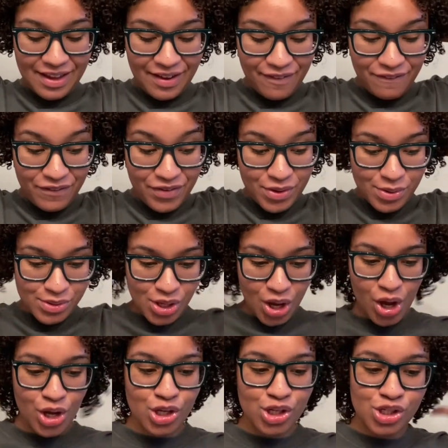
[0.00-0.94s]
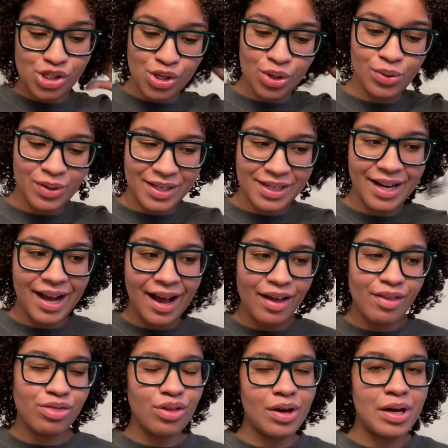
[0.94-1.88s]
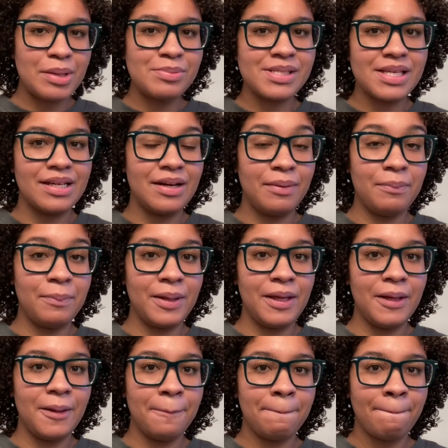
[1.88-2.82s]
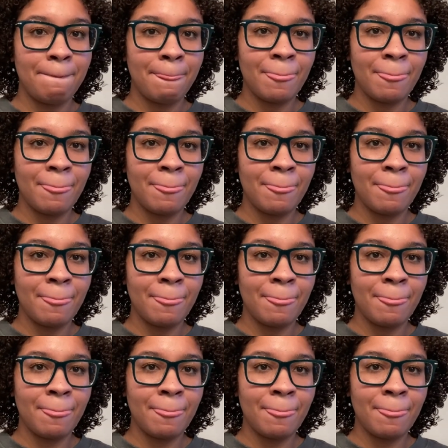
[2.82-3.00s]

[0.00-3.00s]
It feels so good. I thought it was going to be